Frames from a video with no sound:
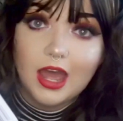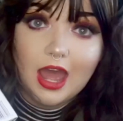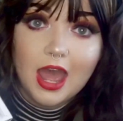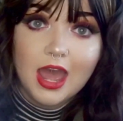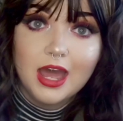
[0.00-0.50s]

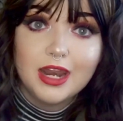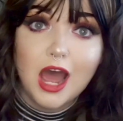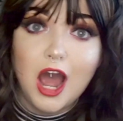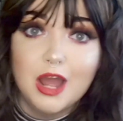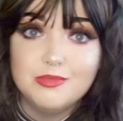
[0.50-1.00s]
And
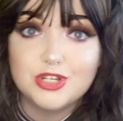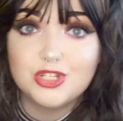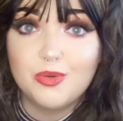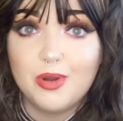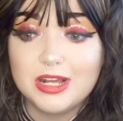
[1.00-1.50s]
I'm just
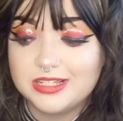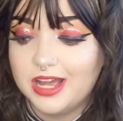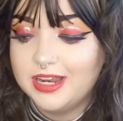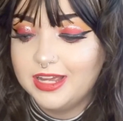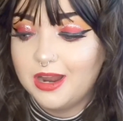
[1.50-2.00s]
super
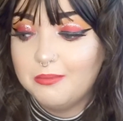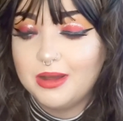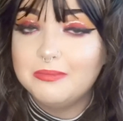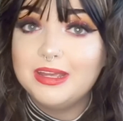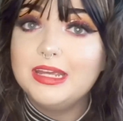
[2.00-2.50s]
excited. I'm about
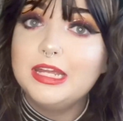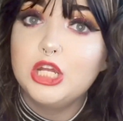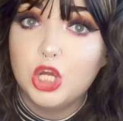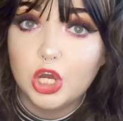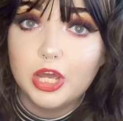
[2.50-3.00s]
to be eating
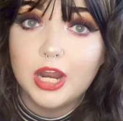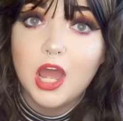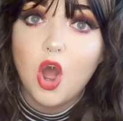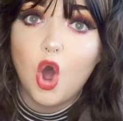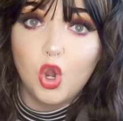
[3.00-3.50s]
good.
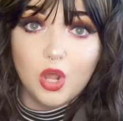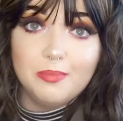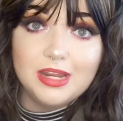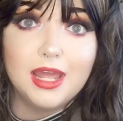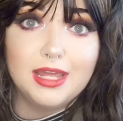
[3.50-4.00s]
All I've
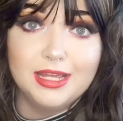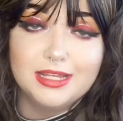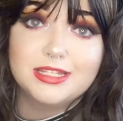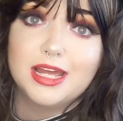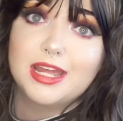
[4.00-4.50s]
been eating
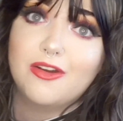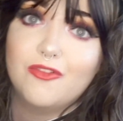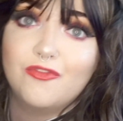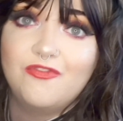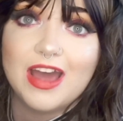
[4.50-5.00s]
is like
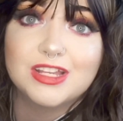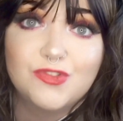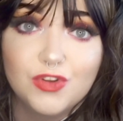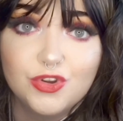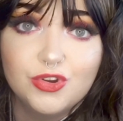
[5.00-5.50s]
fast
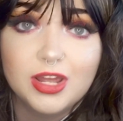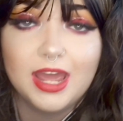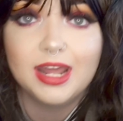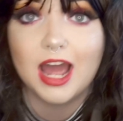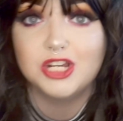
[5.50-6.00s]
food
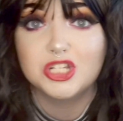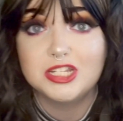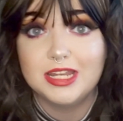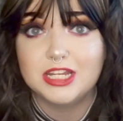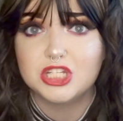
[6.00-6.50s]
and I just
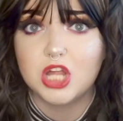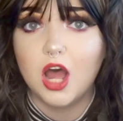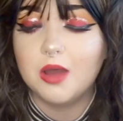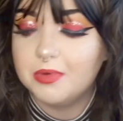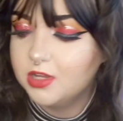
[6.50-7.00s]
need to
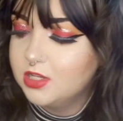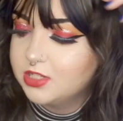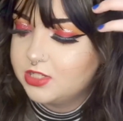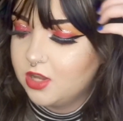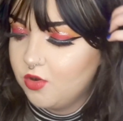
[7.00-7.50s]
stop.
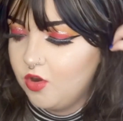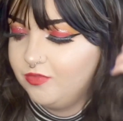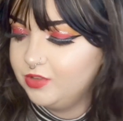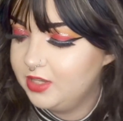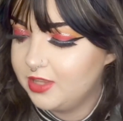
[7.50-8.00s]
So
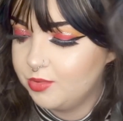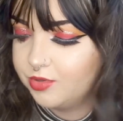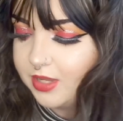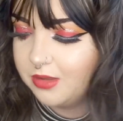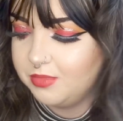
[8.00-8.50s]
hopefully that will
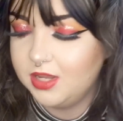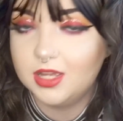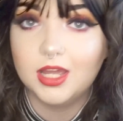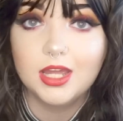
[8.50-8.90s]
get me